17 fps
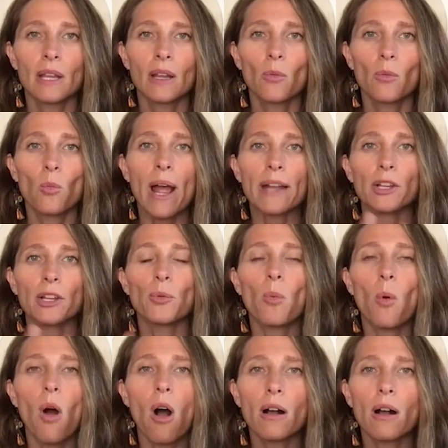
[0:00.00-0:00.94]
when you
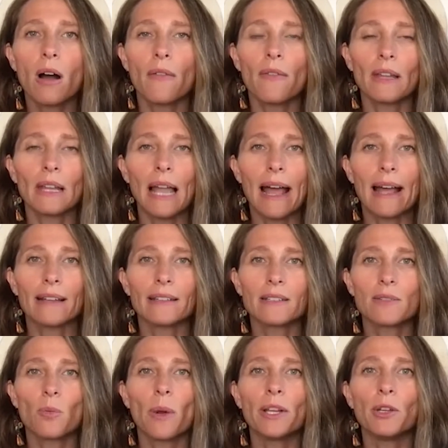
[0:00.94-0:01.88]
walk on the
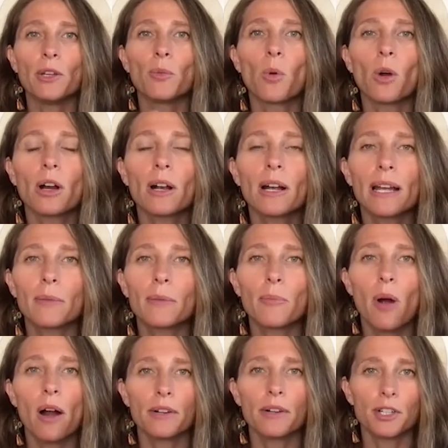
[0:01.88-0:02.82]
land, when you work in
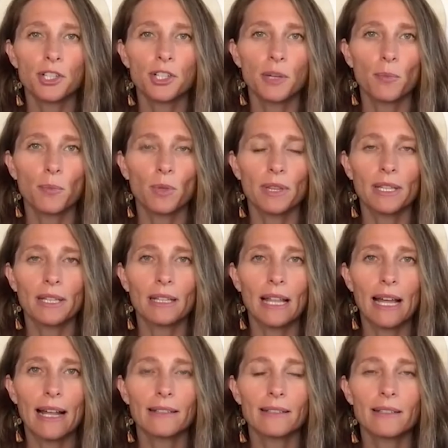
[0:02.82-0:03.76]
partnership with the
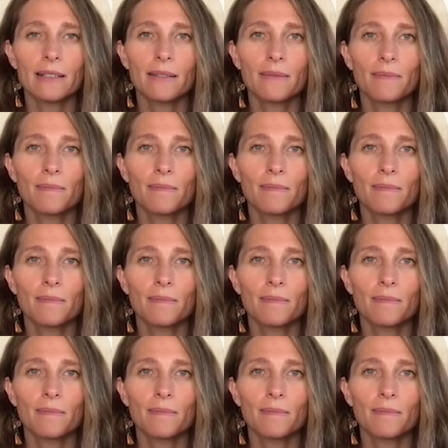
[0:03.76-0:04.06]
land.